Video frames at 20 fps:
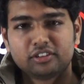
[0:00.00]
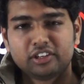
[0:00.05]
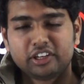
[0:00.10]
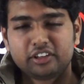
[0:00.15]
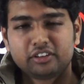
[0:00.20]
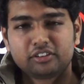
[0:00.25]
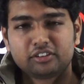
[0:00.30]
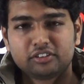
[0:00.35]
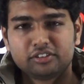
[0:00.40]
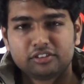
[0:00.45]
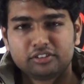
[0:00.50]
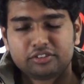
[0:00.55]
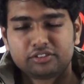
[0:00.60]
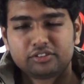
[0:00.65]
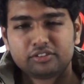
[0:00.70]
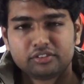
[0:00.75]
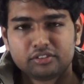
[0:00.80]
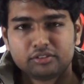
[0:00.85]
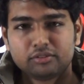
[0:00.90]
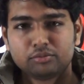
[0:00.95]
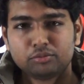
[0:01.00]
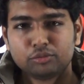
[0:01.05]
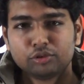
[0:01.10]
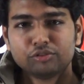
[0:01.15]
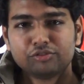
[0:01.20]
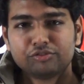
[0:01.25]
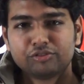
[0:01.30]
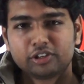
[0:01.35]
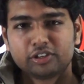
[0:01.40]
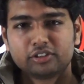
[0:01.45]
like
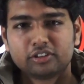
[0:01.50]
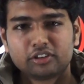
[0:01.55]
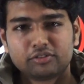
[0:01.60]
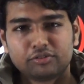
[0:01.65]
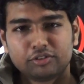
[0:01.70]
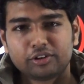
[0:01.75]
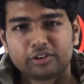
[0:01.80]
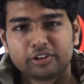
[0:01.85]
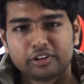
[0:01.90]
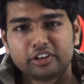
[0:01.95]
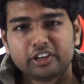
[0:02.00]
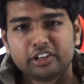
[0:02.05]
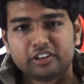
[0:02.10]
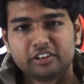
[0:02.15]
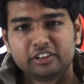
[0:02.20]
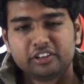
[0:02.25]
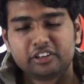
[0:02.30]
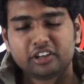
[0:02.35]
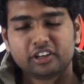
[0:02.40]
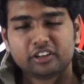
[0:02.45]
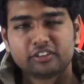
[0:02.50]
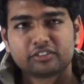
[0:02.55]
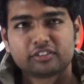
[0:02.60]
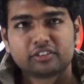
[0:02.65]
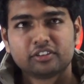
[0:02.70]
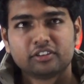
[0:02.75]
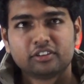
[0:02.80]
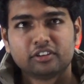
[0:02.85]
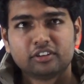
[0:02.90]
move further for any task.